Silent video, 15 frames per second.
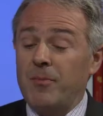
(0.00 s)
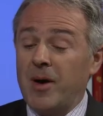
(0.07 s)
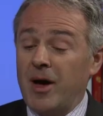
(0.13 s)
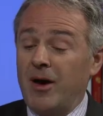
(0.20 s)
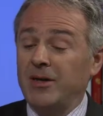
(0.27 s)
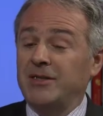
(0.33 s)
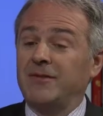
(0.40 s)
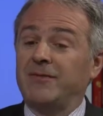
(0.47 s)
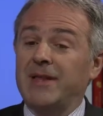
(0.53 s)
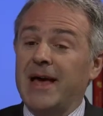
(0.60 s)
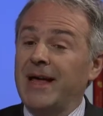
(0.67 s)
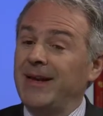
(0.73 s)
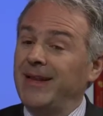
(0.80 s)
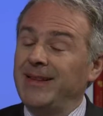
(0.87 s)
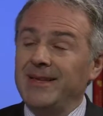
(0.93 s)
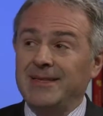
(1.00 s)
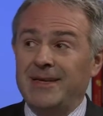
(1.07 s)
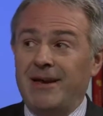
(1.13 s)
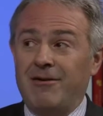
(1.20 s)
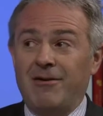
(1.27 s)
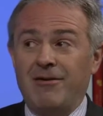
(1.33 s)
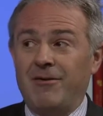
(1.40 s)
part of that in this
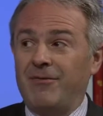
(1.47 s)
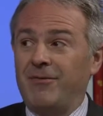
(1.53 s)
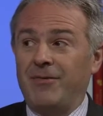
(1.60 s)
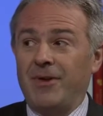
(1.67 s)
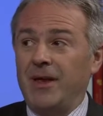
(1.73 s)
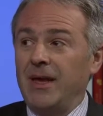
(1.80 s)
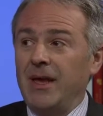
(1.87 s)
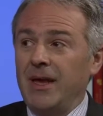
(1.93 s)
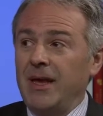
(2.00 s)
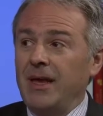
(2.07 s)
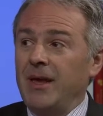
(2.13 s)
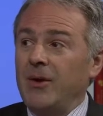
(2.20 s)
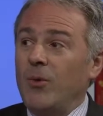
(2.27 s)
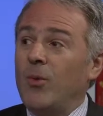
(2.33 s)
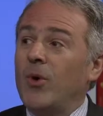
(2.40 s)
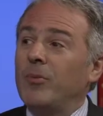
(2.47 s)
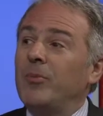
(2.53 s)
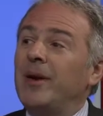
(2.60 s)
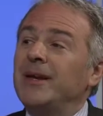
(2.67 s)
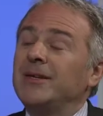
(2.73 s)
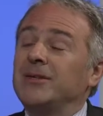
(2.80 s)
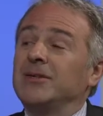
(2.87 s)
era of what
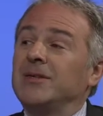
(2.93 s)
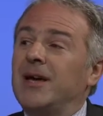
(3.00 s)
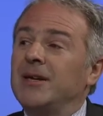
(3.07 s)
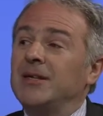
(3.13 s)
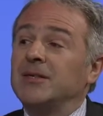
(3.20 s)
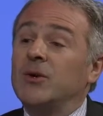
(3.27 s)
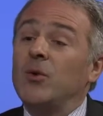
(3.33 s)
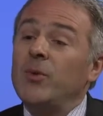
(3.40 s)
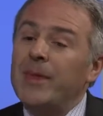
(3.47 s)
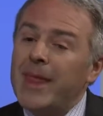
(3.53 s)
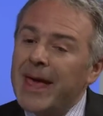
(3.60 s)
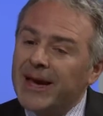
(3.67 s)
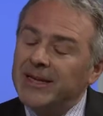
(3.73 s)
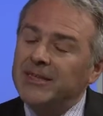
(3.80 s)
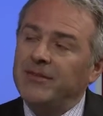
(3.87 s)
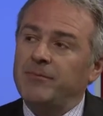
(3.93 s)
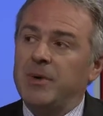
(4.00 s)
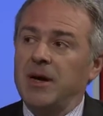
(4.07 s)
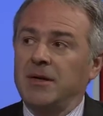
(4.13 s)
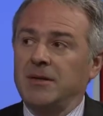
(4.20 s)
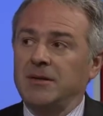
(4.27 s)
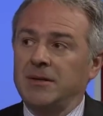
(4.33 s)
political scientists call negative
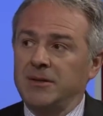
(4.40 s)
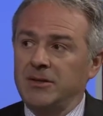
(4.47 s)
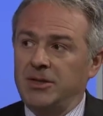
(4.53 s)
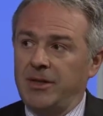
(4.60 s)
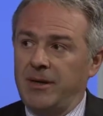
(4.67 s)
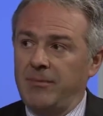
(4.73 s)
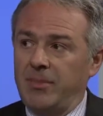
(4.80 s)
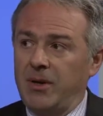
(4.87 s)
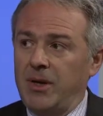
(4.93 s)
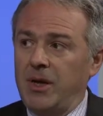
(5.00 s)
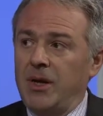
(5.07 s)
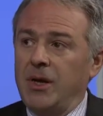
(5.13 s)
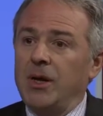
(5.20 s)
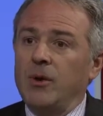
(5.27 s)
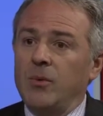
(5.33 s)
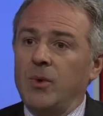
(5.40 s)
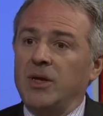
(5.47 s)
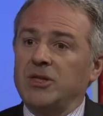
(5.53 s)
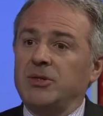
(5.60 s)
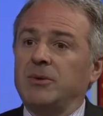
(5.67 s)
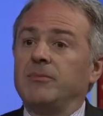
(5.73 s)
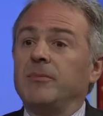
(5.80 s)
partisanship,
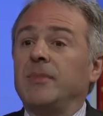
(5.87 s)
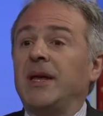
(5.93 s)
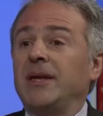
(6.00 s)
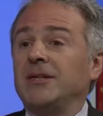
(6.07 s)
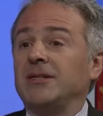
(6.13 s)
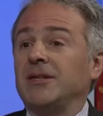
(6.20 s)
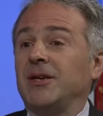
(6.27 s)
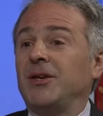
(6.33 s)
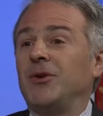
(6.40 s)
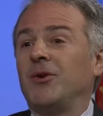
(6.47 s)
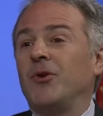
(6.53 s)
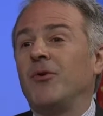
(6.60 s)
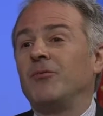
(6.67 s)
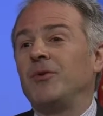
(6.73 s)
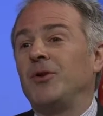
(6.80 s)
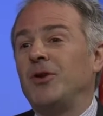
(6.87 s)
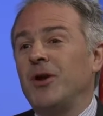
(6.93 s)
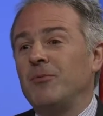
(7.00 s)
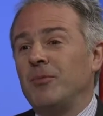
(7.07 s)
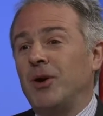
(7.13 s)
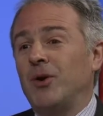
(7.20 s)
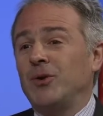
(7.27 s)
which means that you're not, you
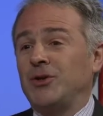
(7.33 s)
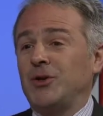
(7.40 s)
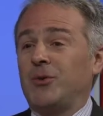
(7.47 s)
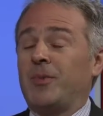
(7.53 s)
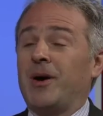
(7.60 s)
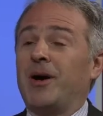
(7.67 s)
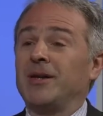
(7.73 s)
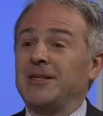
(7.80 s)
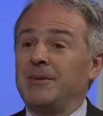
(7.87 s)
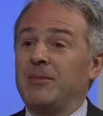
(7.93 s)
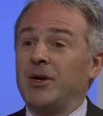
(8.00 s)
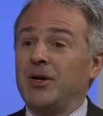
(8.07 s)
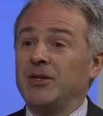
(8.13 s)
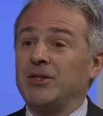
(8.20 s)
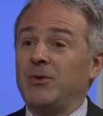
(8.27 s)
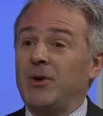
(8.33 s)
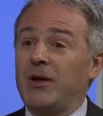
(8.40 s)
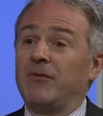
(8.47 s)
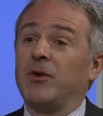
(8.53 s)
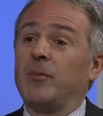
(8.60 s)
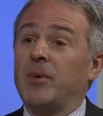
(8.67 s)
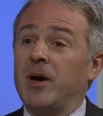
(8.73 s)
don't belong to your party because you
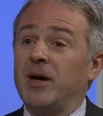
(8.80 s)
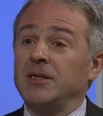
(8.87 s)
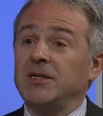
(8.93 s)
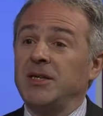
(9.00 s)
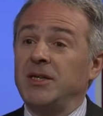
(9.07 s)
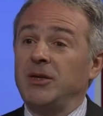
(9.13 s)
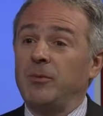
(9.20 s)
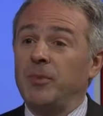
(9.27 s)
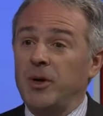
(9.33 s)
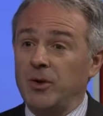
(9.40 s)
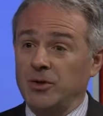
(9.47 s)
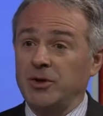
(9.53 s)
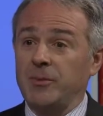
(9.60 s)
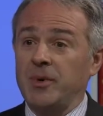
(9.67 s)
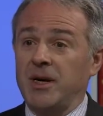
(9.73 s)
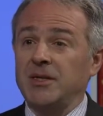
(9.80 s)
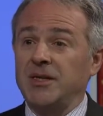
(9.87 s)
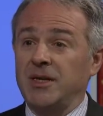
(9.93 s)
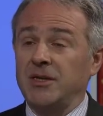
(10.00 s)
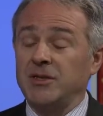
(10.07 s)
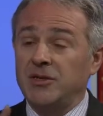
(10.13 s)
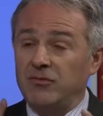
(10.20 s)
love your party. You belong to your party
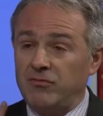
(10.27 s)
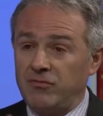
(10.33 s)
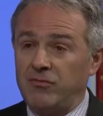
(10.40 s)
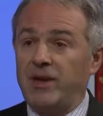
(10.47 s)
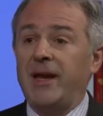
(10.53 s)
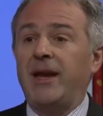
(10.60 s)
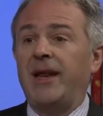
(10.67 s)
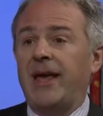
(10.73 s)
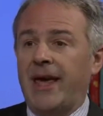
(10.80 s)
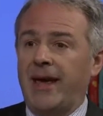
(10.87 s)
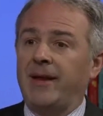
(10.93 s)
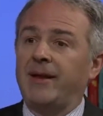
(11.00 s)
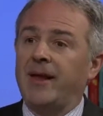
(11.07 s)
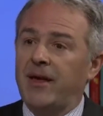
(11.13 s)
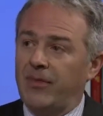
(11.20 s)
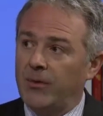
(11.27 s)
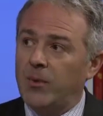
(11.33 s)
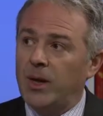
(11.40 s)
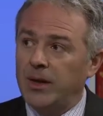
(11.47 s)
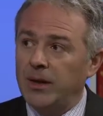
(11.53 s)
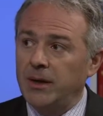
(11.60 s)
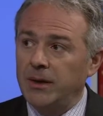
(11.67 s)
because you really hate the other
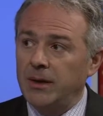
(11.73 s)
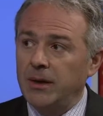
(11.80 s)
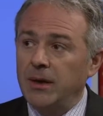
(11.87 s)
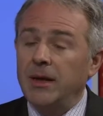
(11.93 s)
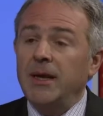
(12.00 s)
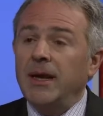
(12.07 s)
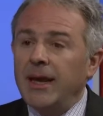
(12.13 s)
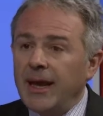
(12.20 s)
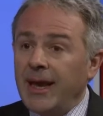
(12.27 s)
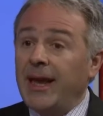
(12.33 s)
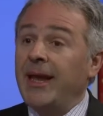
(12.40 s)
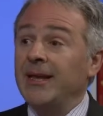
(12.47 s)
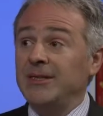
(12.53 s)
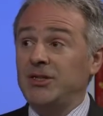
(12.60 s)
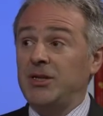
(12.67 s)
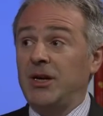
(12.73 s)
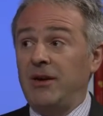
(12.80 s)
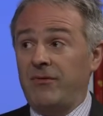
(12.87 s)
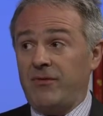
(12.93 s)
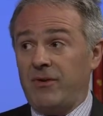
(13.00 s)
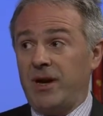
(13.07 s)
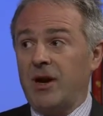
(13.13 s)
one. Mm -hmm. He is
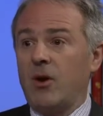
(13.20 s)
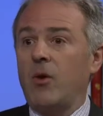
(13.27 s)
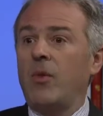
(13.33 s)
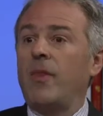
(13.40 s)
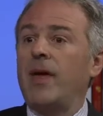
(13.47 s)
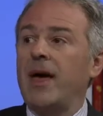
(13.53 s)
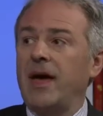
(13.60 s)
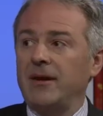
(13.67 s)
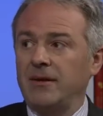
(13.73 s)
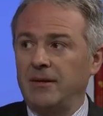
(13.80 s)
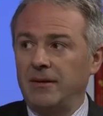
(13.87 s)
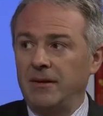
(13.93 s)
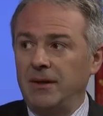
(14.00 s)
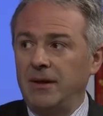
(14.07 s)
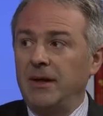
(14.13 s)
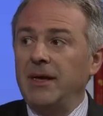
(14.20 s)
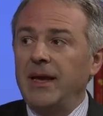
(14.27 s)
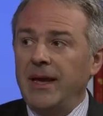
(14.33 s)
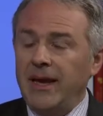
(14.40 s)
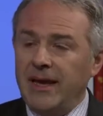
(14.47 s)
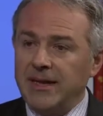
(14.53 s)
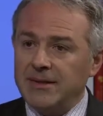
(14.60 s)
delivering on that.
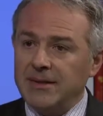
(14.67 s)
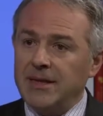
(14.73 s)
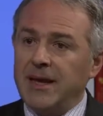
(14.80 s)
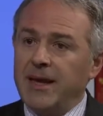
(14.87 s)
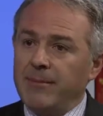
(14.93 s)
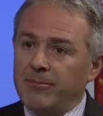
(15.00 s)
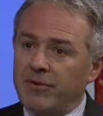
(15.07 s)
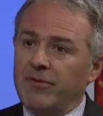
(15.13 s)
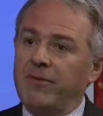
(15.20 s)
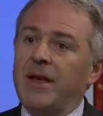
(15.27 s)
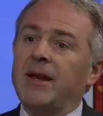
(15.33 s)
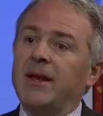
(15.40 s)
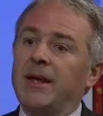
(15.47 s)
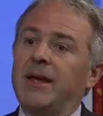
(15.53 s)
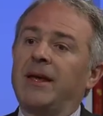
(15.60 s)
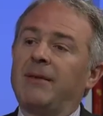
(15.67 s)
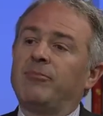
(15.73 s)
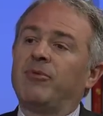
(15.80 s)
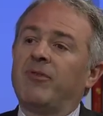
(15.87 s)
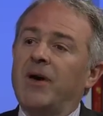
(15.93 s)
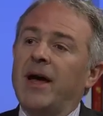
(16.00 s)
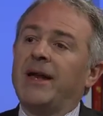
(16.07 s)
He is provi
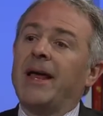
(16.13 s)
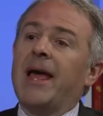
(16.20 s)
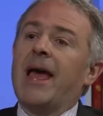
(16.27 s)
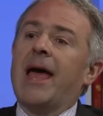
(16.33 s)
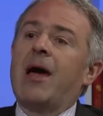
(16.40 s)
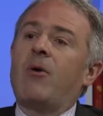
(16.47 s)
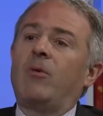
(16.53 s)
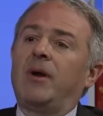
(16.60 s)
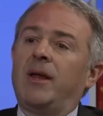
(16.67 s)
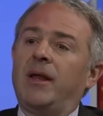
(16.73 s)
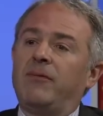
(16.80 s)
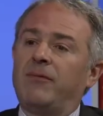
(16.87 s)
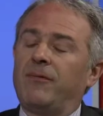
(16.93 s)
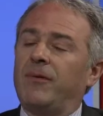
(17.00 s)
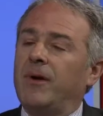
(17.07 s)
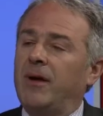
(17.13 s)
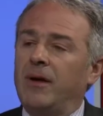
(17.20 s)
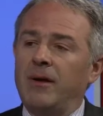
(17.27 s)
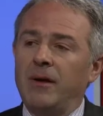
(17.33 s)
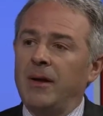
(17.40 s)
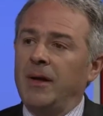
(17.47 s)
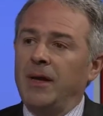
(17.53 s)
providing outlet for